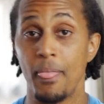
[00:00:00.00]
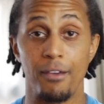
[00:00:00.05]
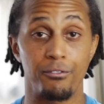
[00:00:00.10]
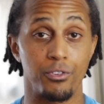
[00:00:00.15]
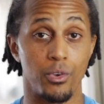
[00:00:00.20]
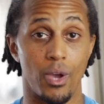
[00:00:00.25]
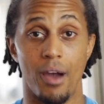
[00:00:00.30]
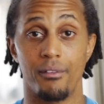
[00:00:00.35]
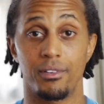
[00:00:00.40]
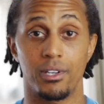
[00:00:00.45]

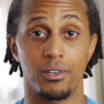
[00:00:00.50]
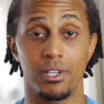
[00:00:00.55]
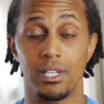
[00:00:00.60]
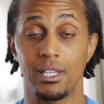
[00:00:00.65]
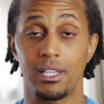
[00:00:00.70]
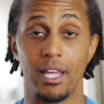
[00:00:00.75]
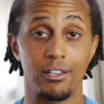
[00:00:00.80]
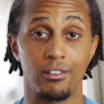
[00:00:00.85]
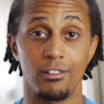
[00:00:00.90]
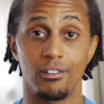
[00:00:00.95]
If you haven't already
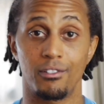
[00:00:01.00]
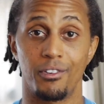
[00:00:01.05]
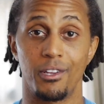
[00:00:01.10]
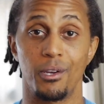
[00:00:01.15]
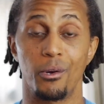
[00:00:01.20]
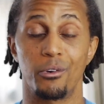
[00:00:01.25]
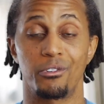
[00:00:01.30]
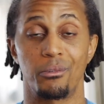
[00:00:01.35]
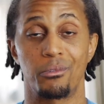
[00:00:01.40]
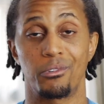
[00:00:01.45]
liked this
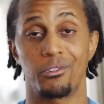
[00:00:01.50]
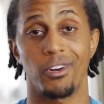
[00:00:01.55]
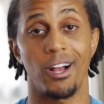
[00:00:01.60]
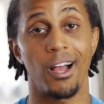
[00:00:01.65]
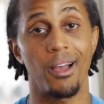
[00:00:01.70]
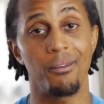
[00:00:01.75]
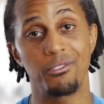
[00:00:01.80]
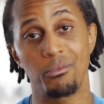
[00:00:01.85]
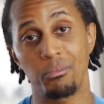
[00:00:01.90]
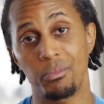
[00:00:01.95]
video or
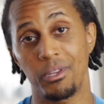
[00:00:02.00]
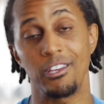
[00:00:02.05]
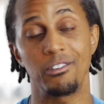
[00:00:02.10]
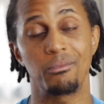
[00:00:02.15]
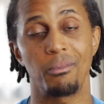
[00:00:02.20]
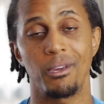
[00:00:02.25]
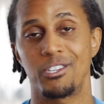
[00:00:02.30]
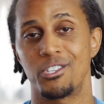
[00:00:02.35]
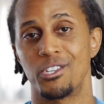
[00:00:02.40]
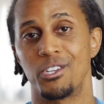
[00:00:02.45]
subscribed,
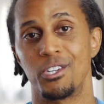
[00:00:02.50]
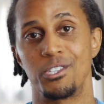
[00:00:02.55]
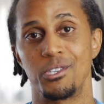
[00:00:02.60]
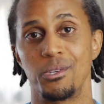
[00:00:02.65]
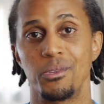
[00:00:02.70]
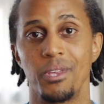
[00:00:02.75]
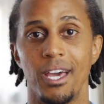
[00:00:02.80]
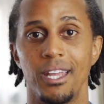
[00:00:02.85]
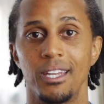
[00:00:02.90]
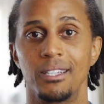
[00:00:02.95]
please make sure to
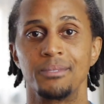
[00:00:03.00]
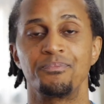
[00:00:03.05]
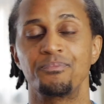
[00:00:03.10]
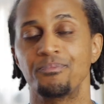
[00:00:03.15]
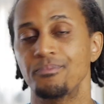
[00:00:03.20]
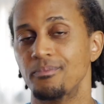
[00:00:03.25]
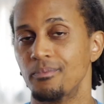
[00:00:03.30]
do that.